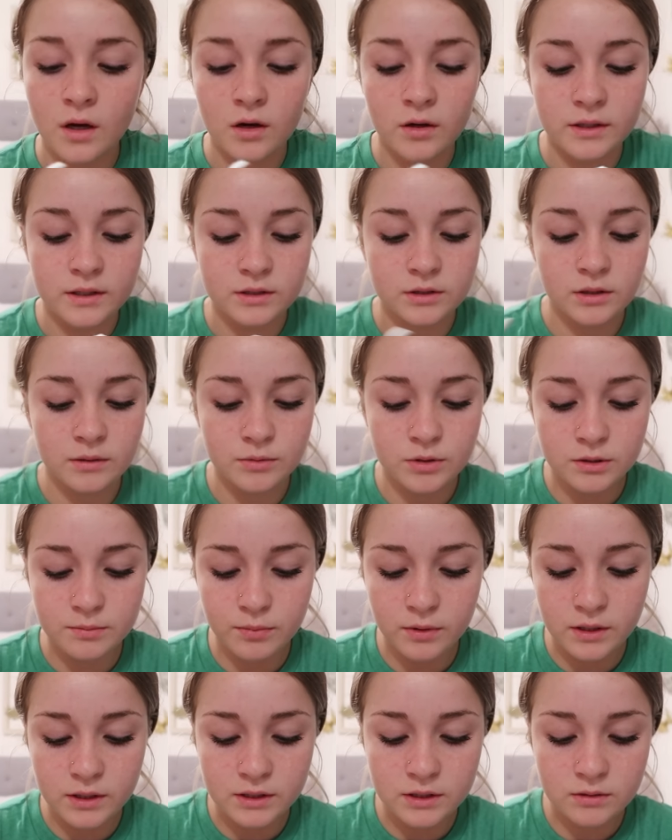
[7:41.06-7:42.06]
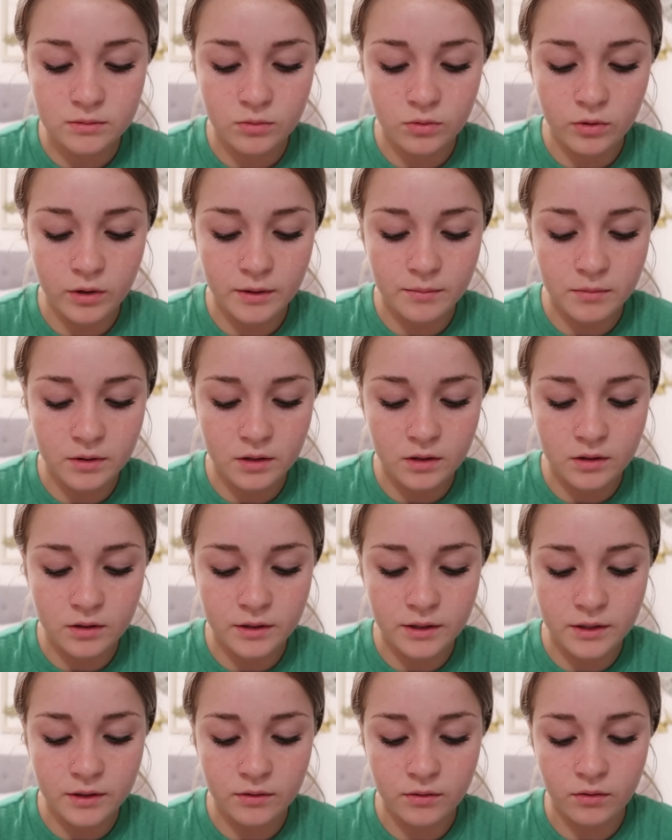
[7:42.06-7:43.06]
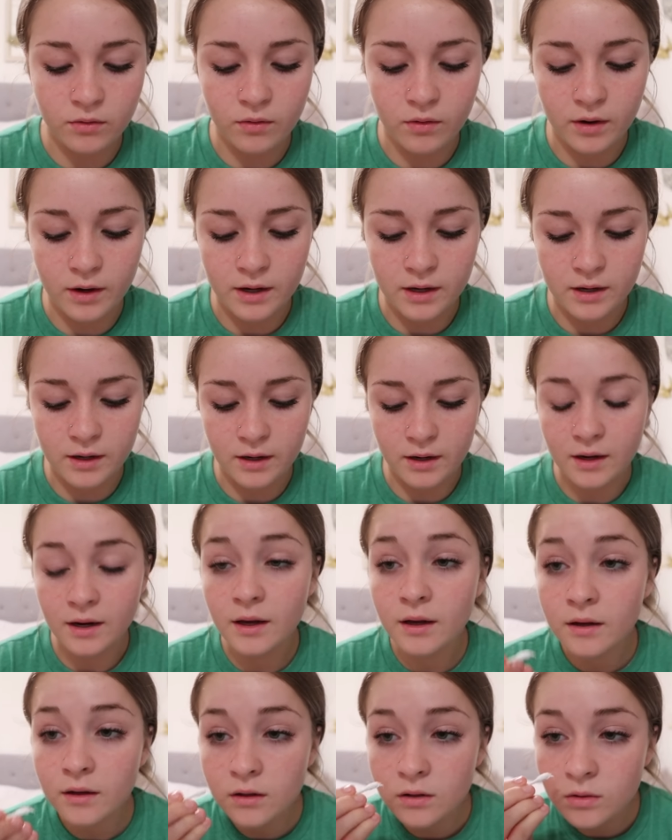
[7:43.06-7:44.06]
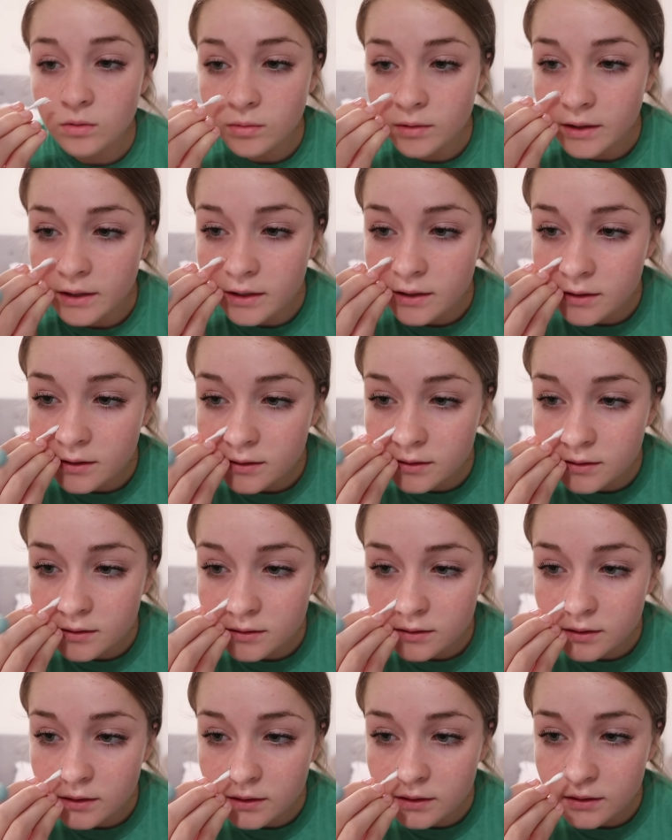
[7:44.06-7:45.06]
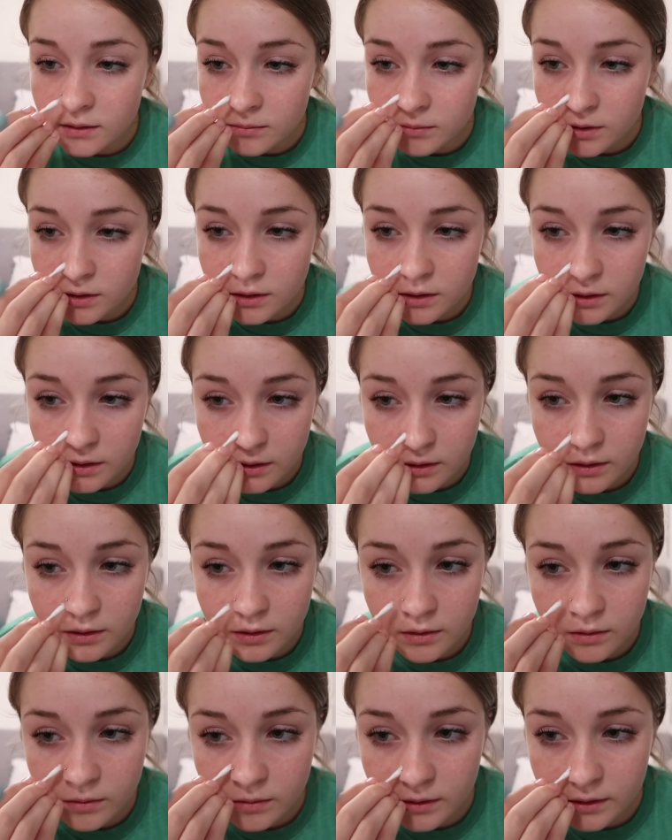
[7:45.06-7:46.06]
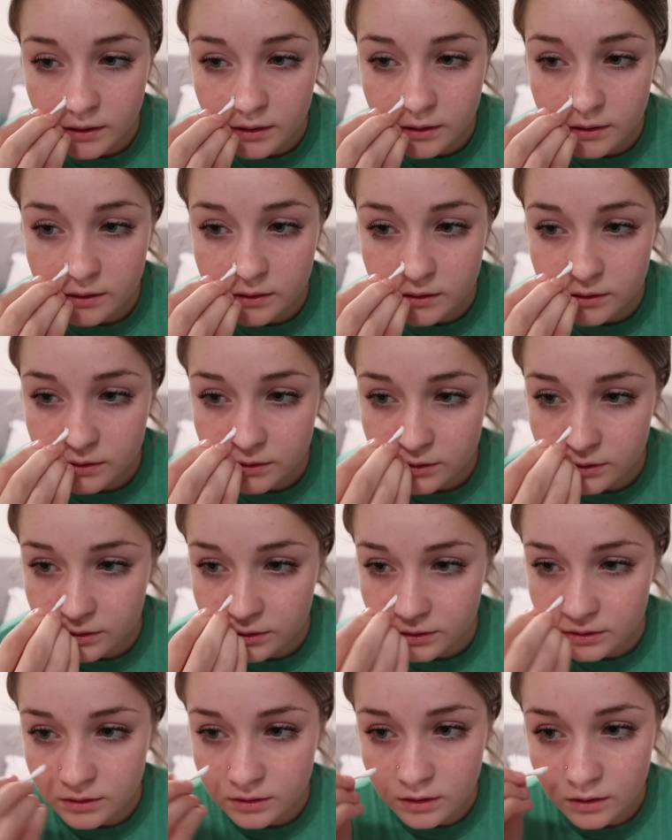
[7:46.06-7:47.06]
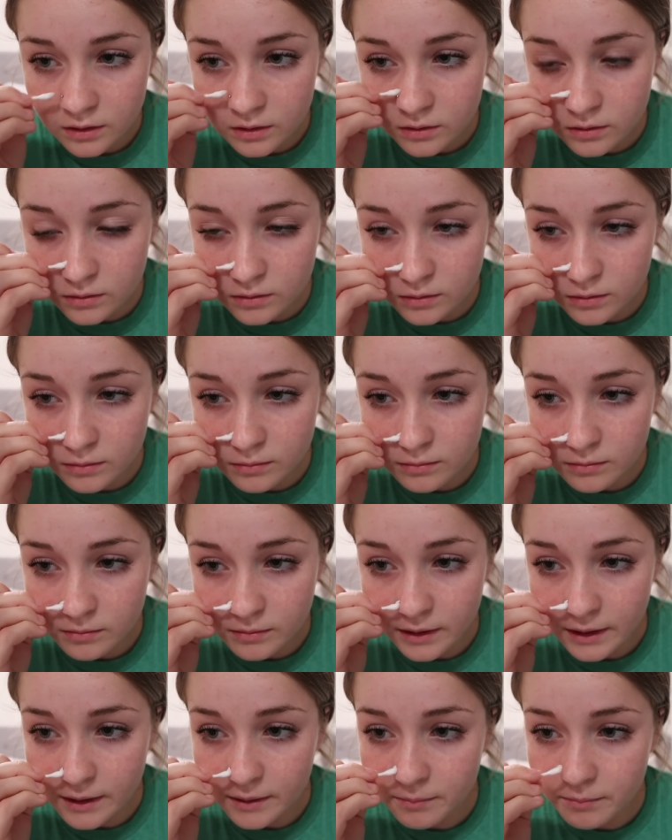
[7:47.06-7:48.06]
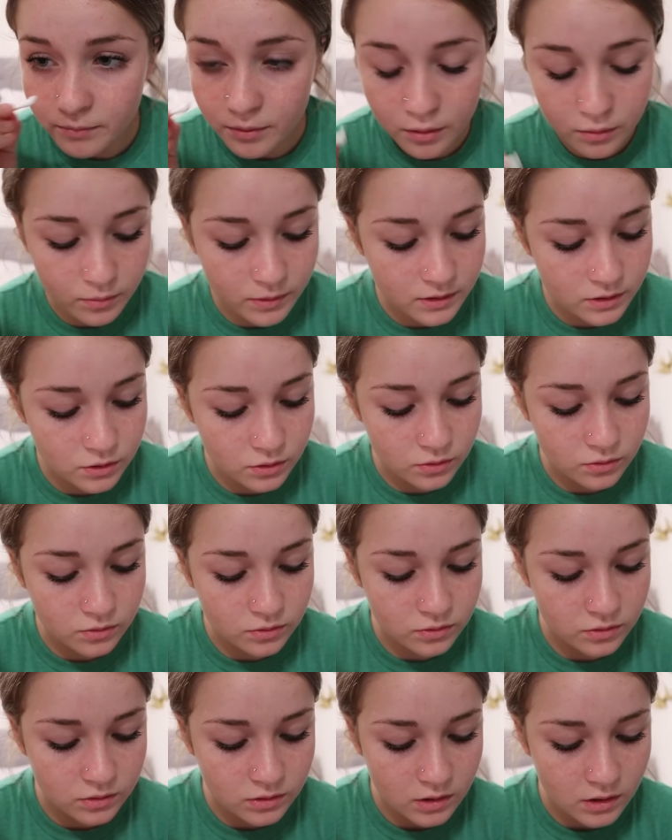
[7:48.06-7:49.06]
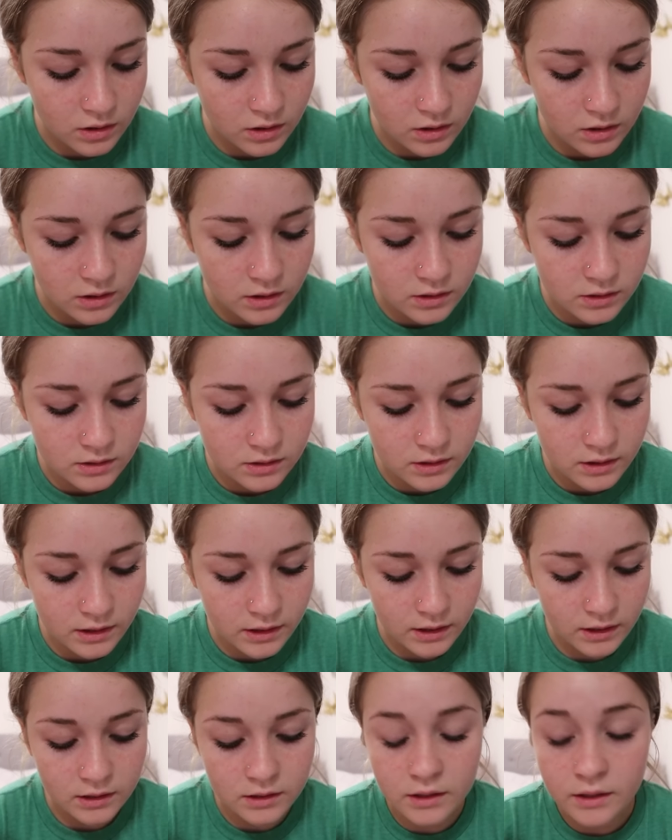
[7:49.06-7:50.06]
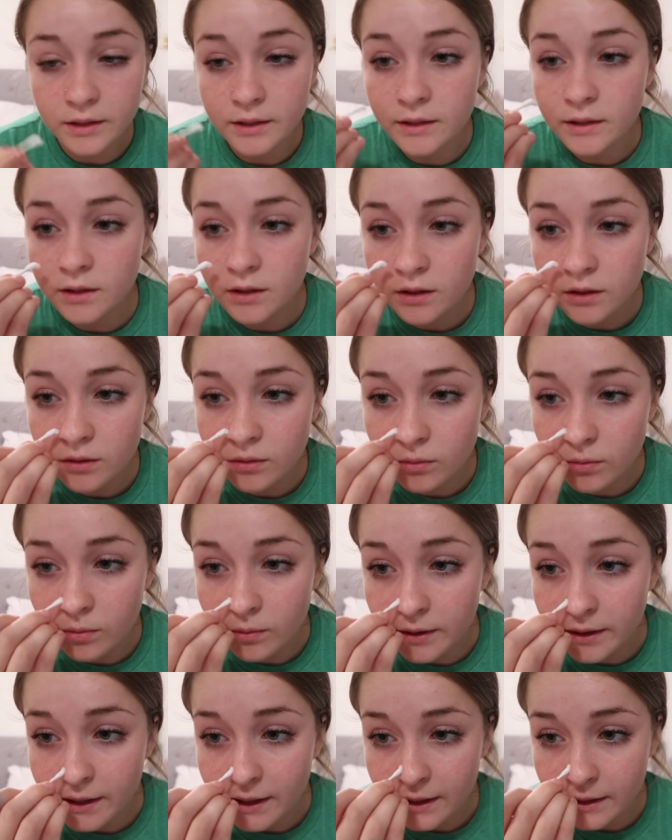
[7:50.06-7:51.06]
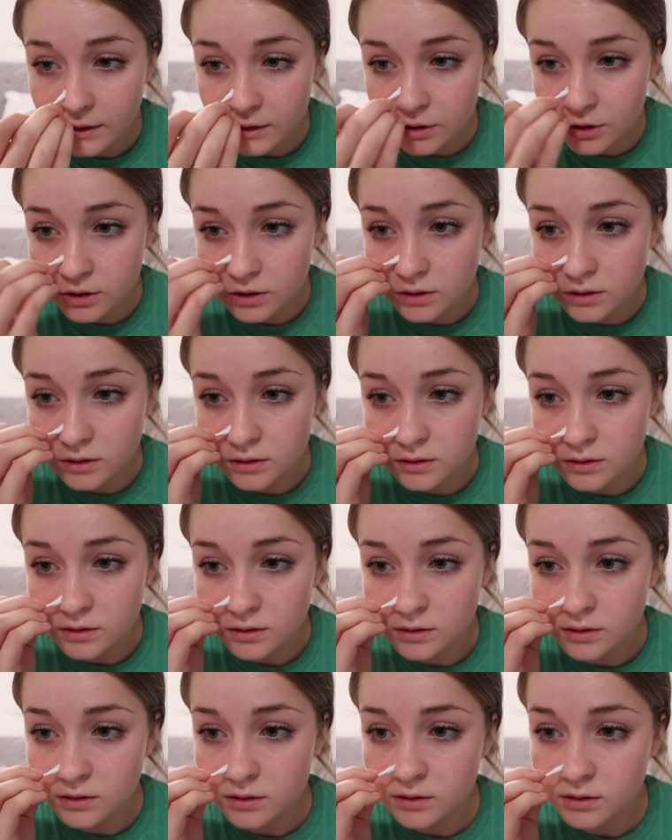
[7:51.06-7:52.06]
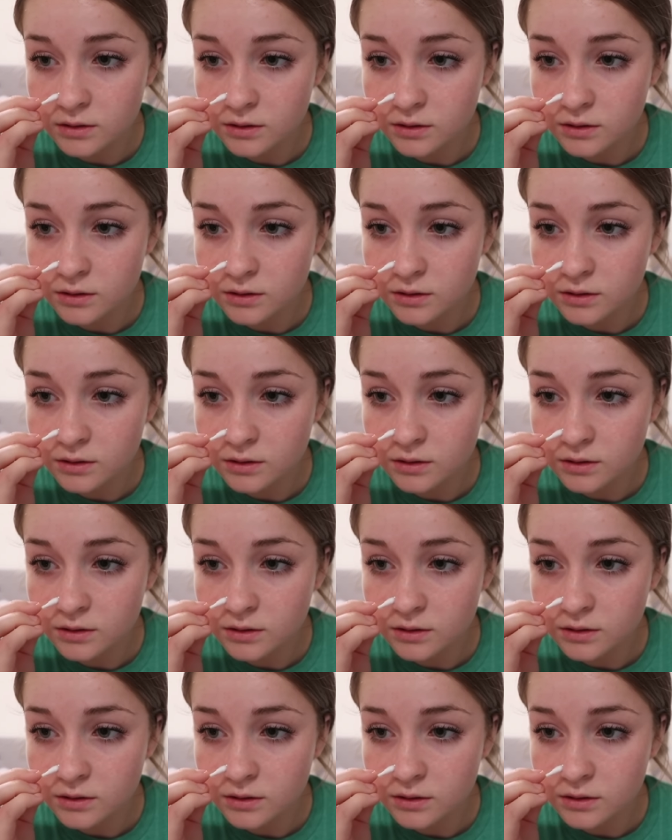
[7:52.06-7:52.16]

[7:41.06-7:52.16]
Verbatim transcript: Okay, so I'm just putting some ointment on it right now and then I'm gonna go and show my parentals and get their reactions.